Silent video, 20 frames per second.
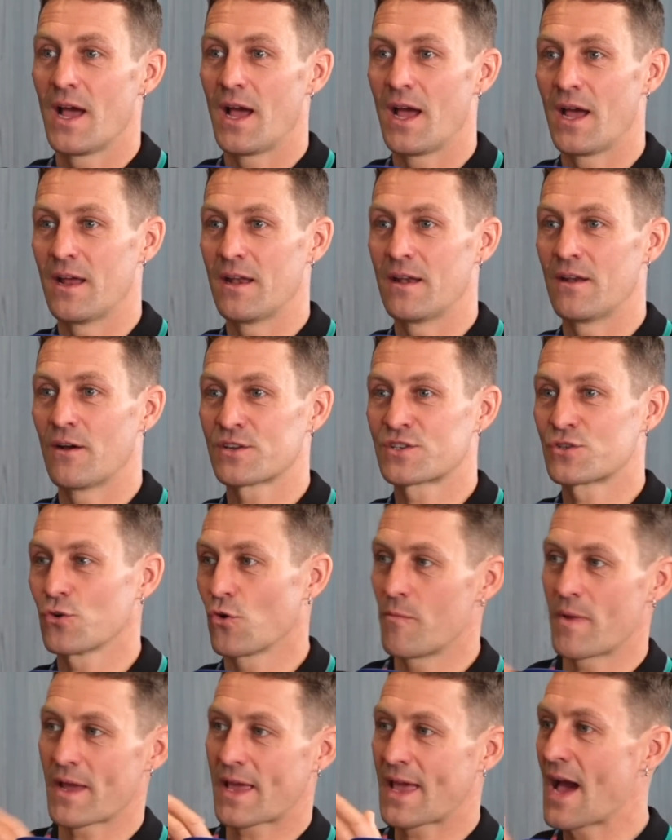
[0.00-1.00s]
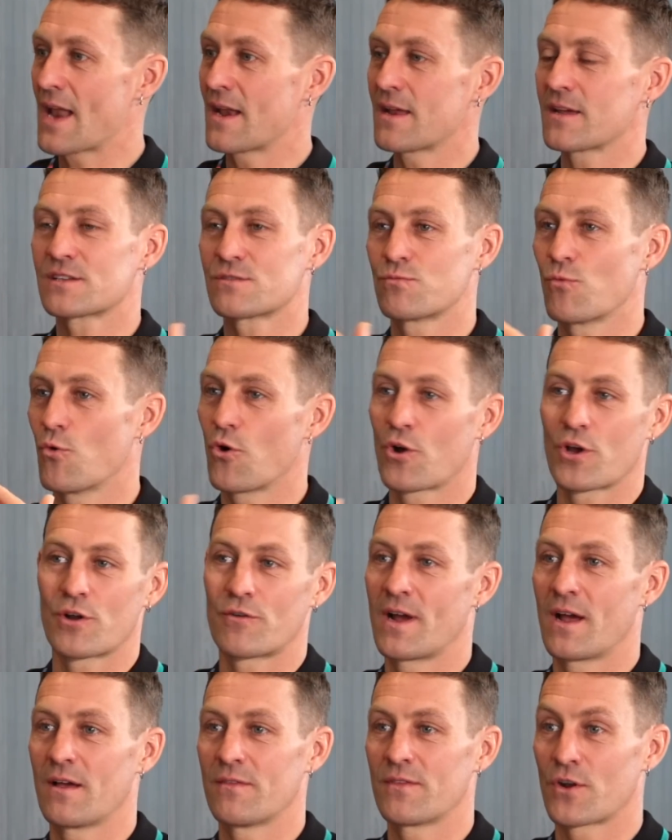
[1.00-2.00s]
And I saw the mechanics walking
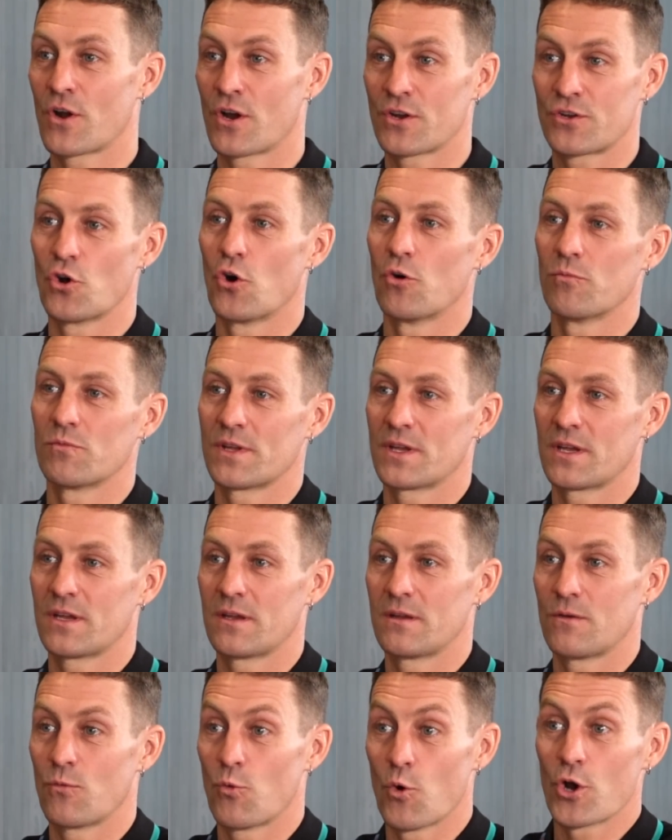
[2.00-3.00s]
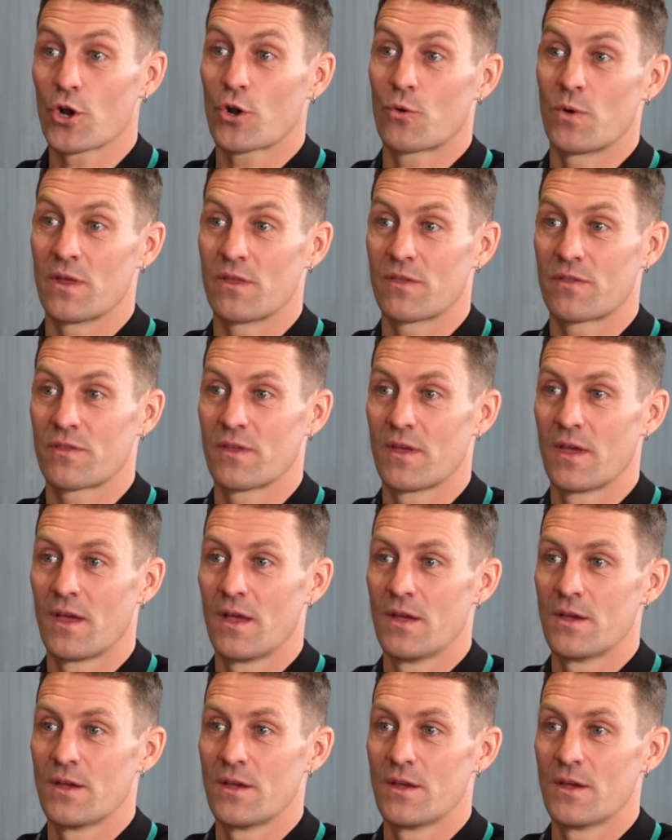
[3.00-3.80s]
around that I'd normally work with.